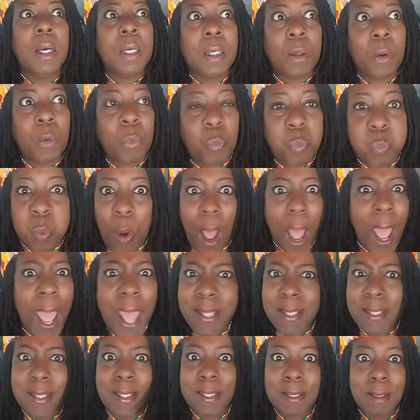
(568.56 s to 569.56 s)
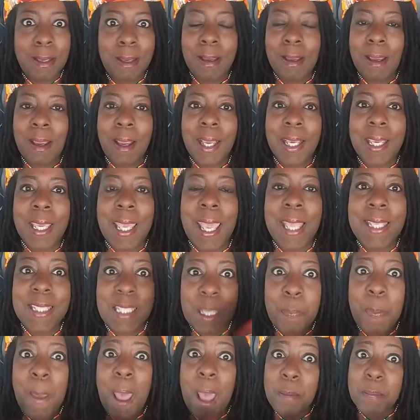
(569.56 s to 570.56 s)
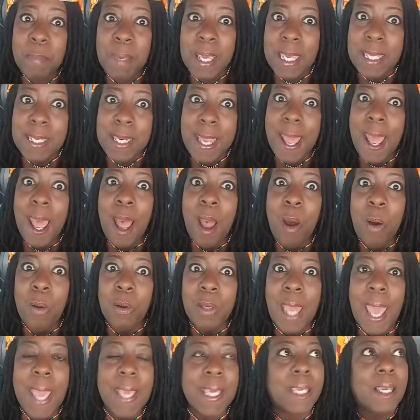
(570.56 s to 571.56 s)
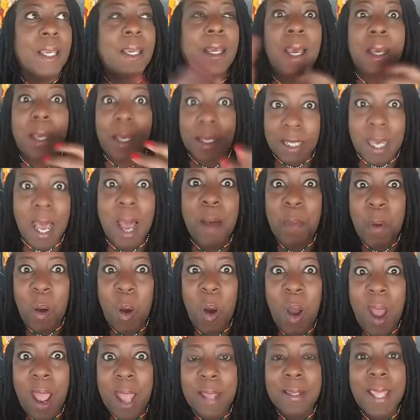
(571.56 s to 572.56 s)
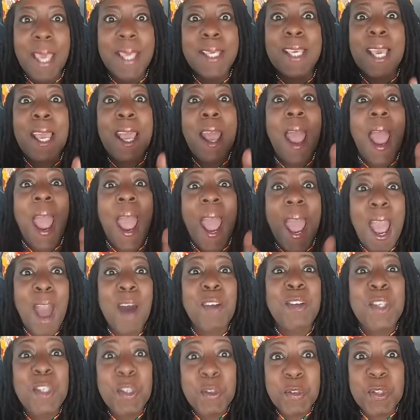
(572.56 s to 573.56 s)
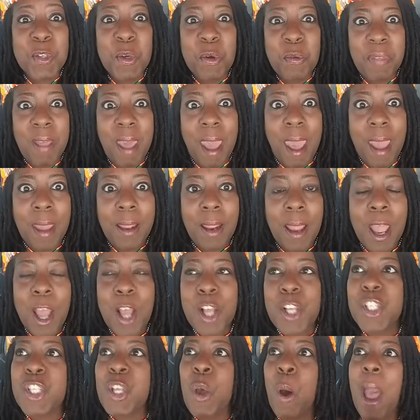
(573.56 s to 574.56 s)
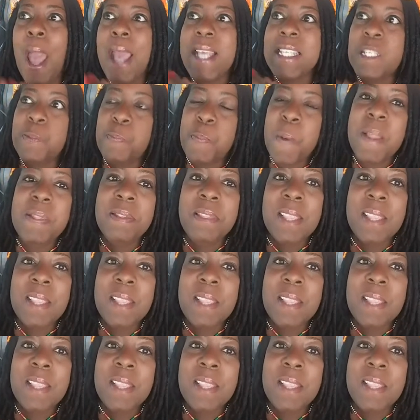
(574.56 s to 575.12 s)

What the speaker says: what? It's about me now? Like, come on. Like, how do you do that? So I spent the